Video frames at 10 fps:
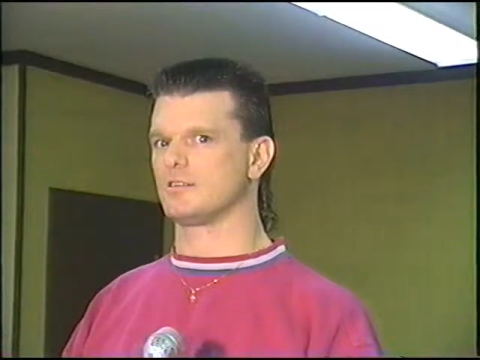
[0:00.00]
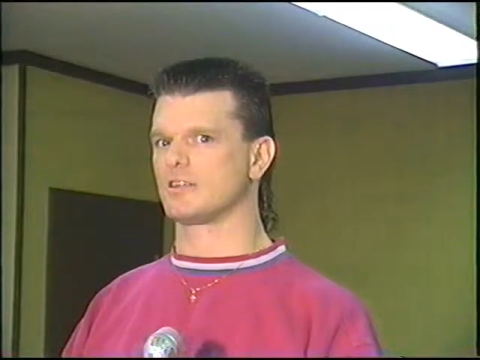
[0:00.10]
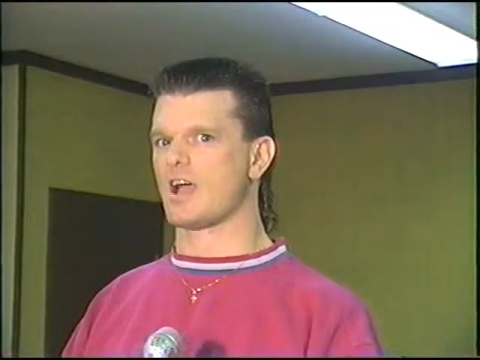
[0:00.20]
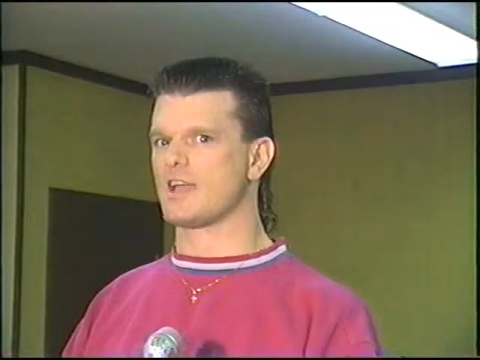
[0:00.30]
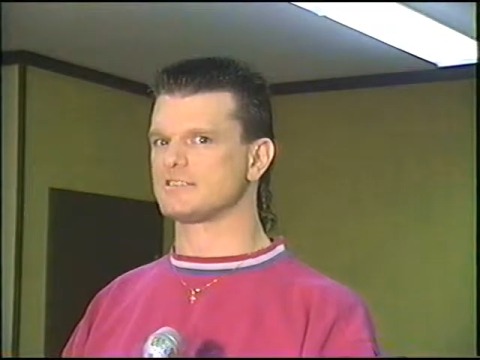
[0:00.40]

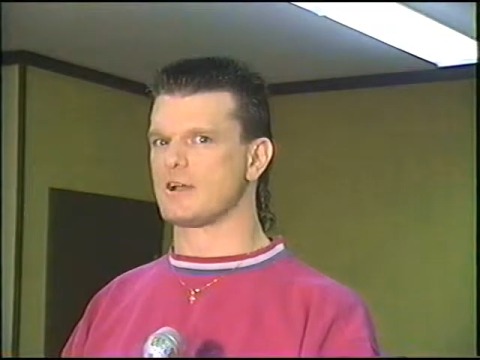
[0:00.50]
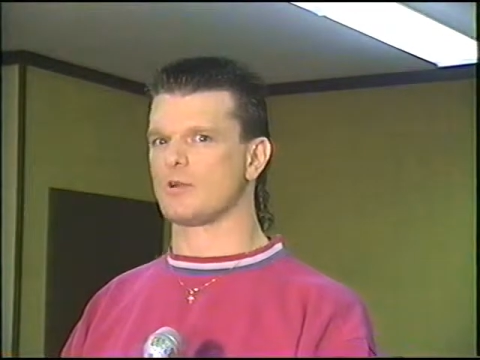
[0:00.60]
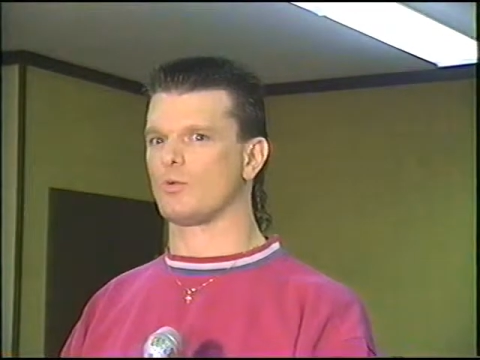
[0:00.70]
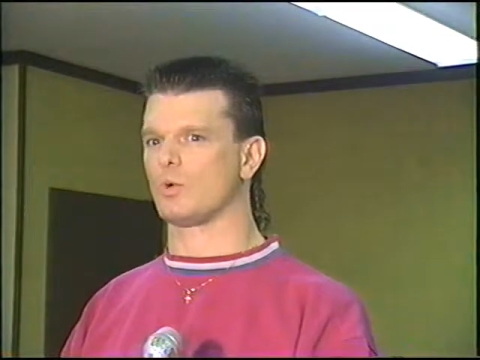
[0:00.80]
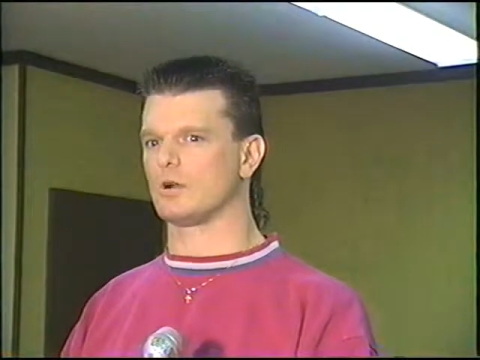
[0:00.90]
the guys
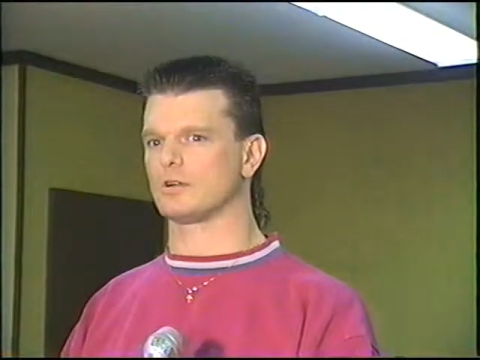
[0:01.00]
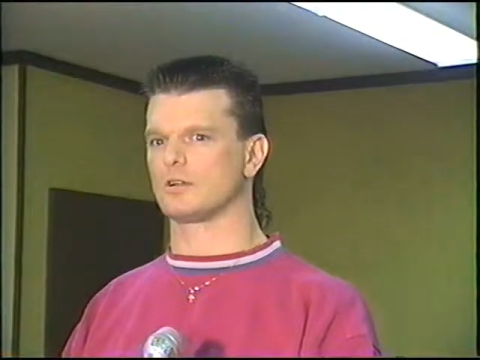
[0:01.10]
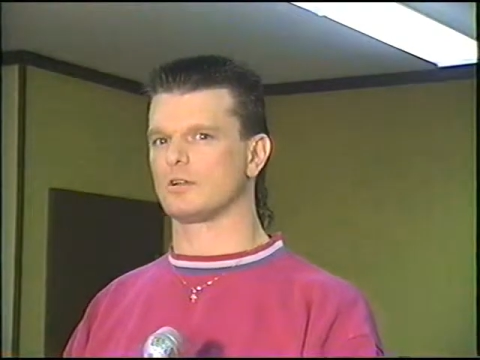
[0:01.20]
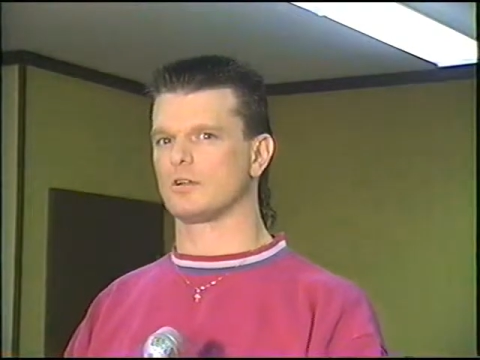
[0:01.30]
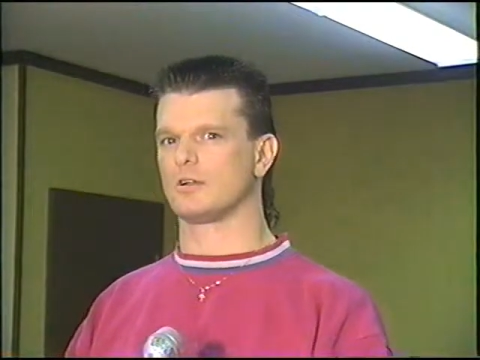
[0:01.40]
down at
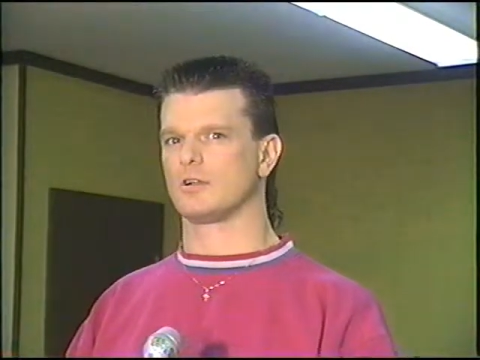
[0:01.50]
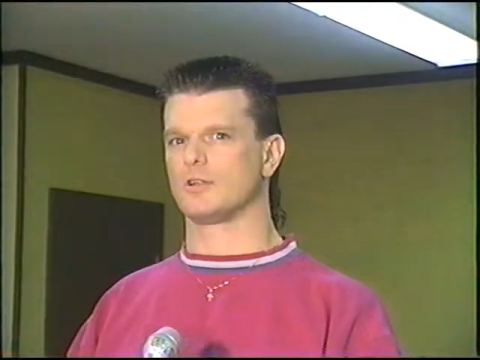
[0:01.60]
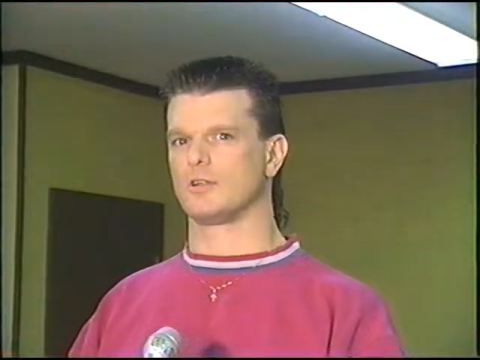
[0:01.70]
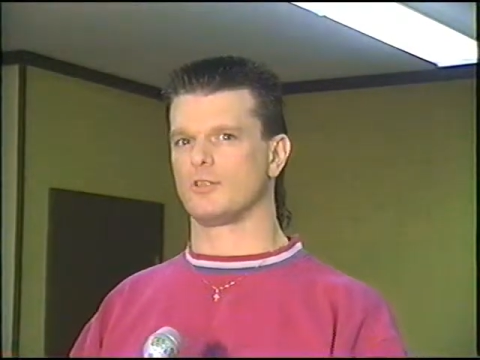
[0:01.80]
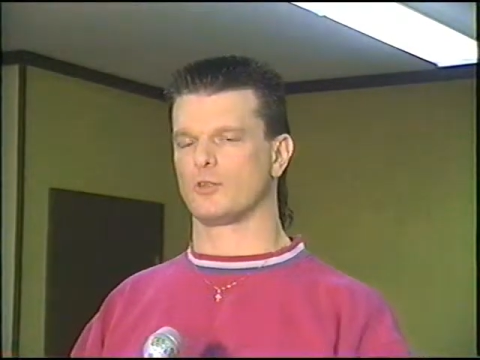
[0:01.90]
work,
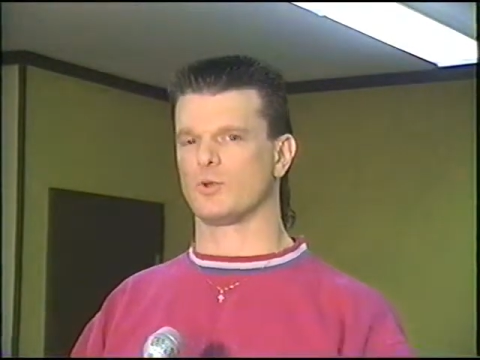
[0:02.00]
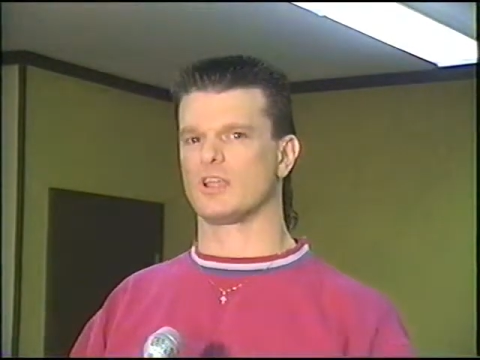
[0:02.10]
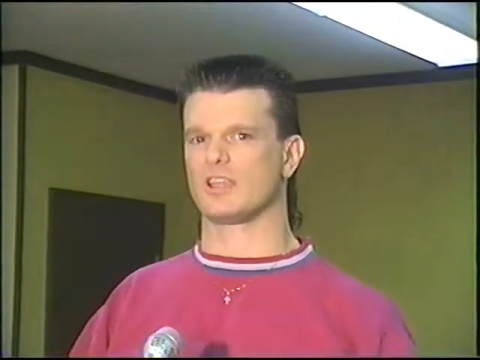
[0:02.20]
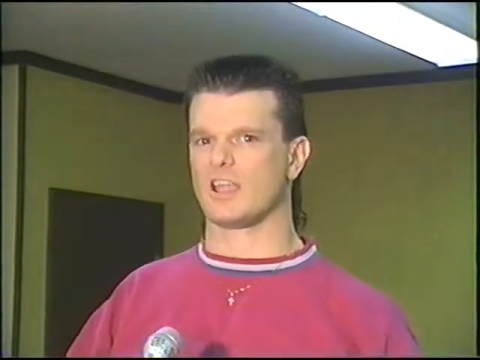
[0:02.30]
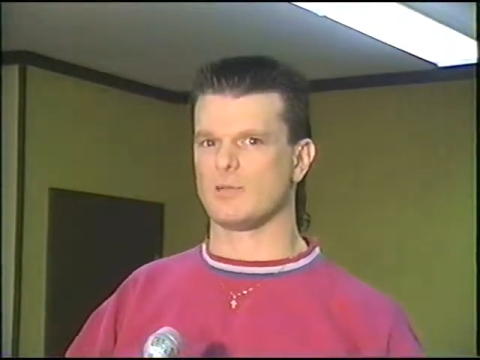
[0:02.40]
the
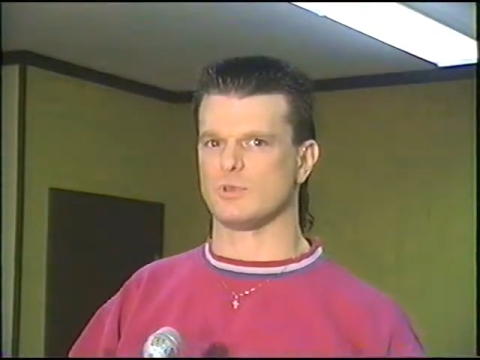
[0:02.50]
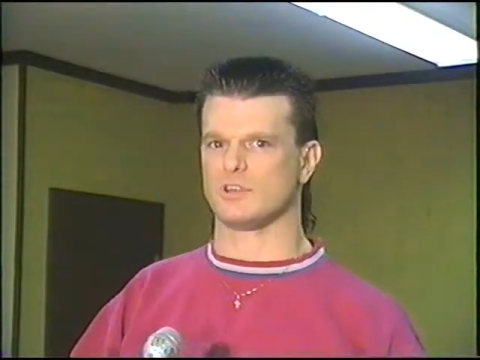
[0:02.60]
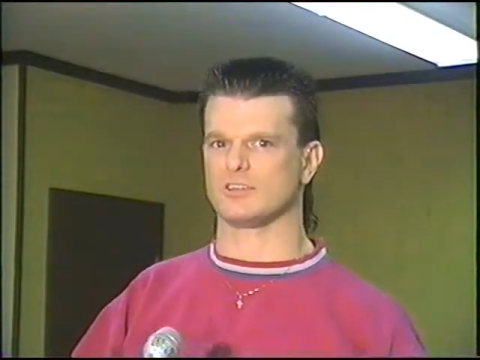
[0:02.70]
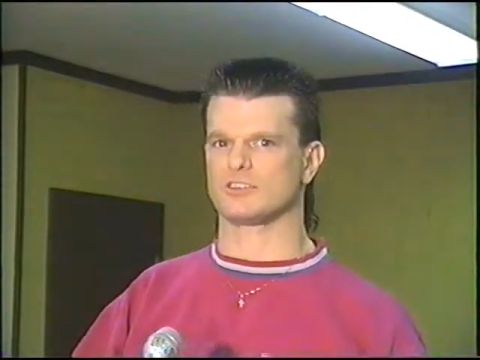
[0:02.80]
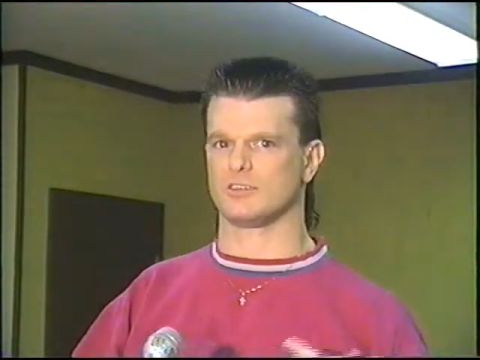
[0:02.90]
great game
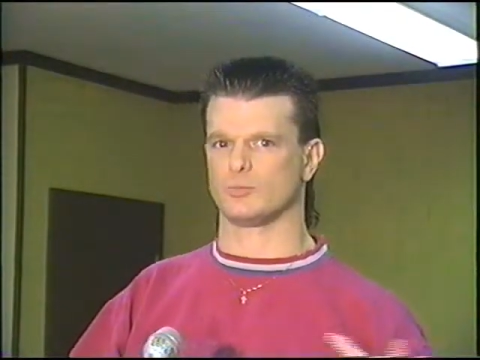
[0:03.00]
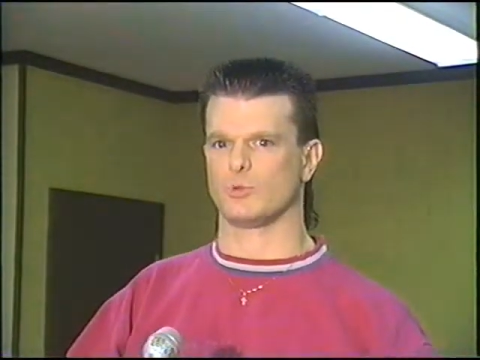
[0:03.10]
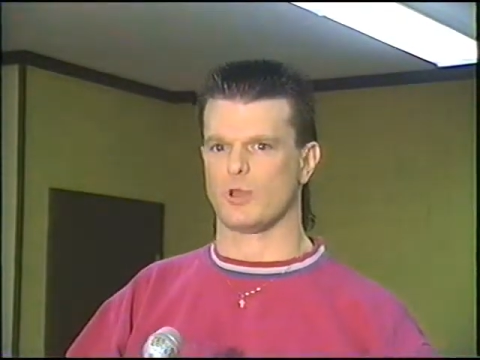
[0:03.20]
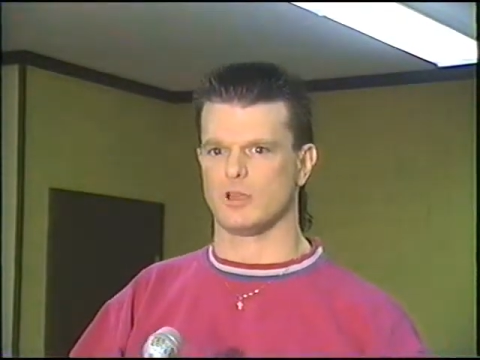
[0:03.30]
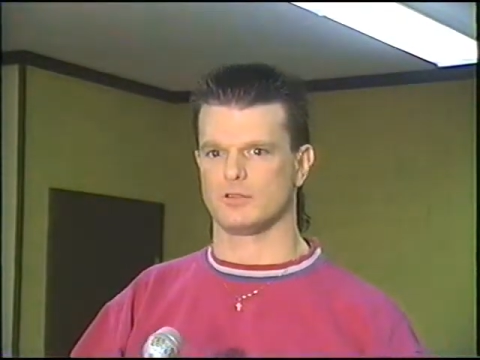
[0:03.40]
that his son
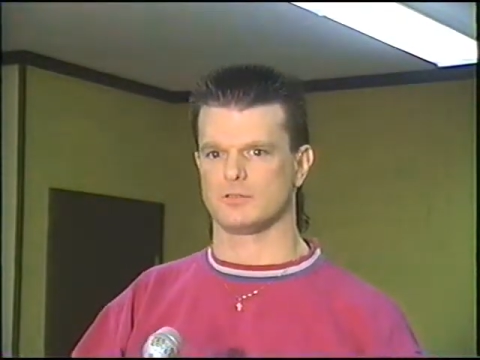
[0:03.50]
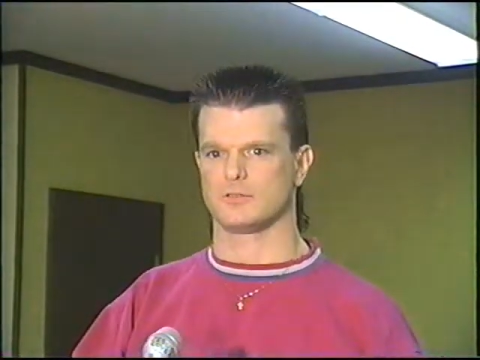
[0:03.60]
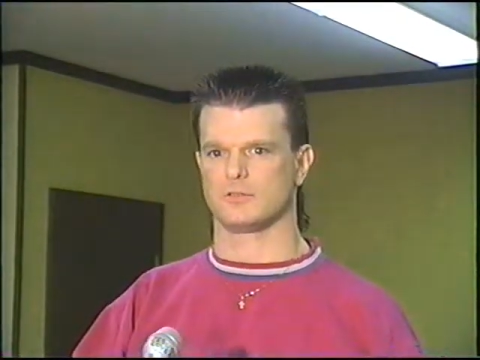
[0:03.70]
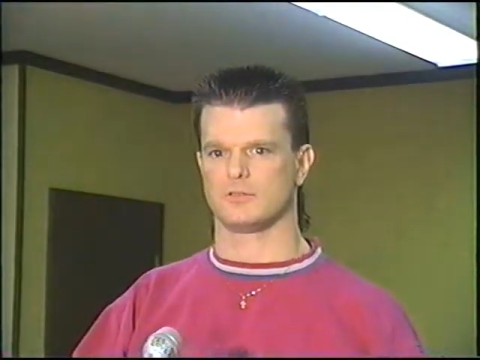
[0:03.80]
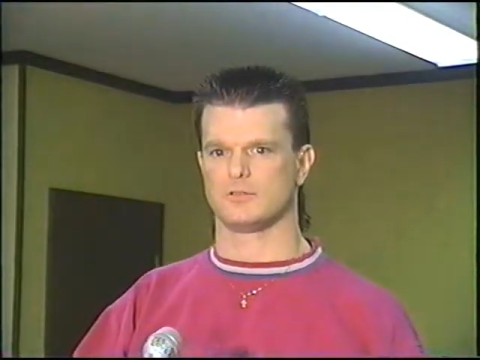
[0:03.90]
played,
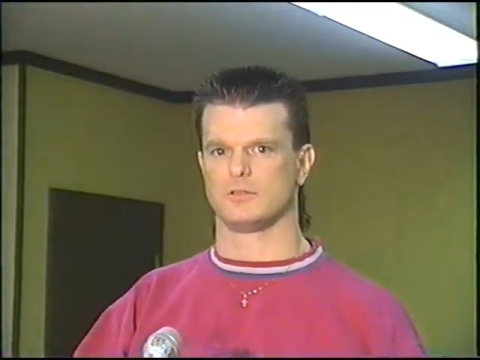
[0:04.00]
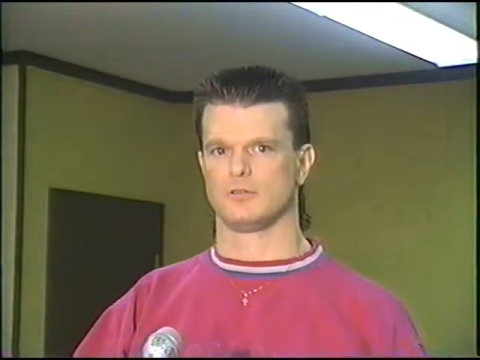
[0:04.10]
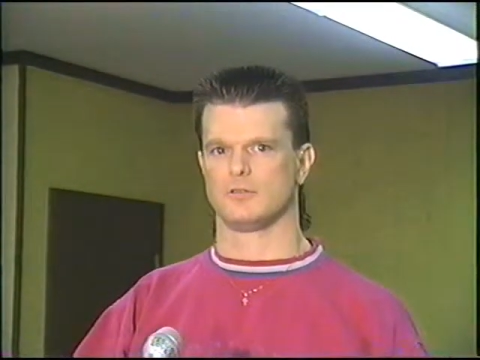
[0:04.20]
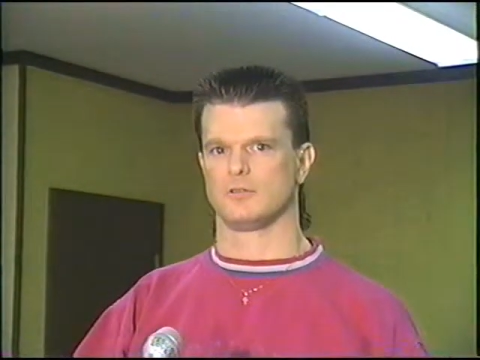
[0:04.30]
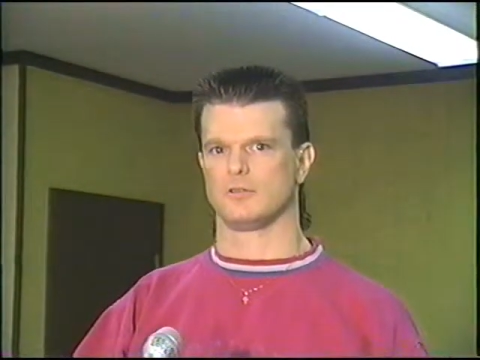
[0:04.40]

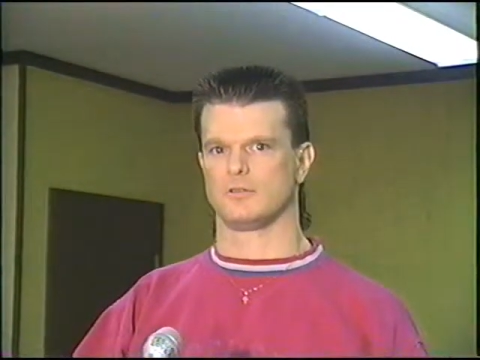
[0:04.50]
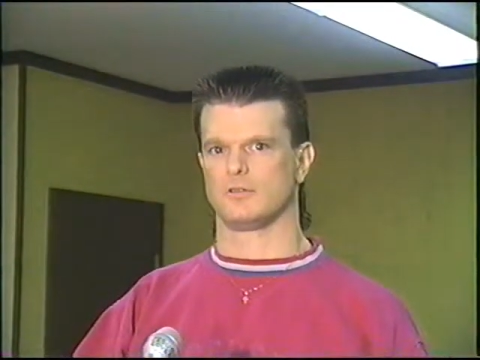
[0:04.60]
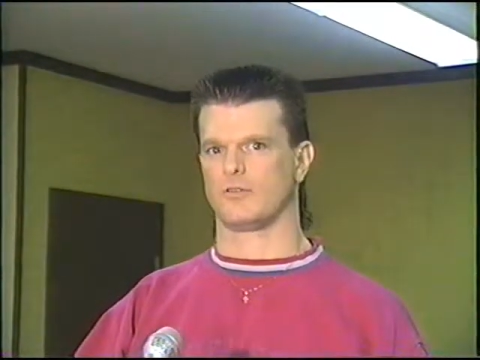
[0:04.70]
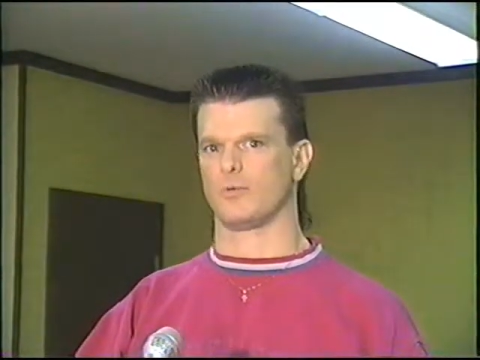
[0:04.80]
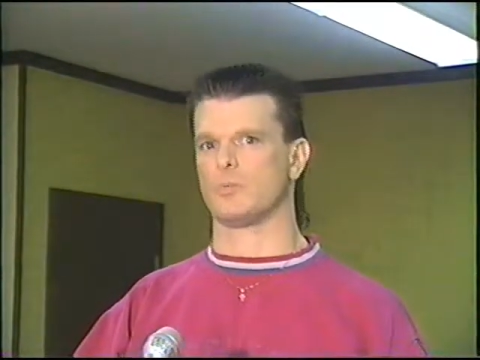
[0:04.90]

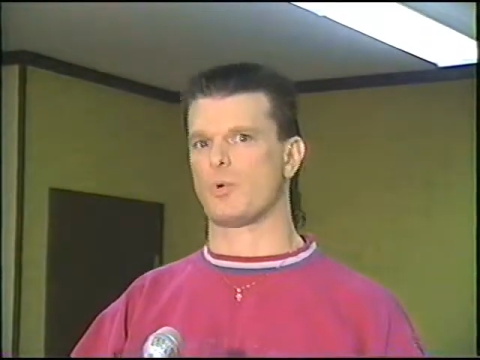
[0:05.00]
the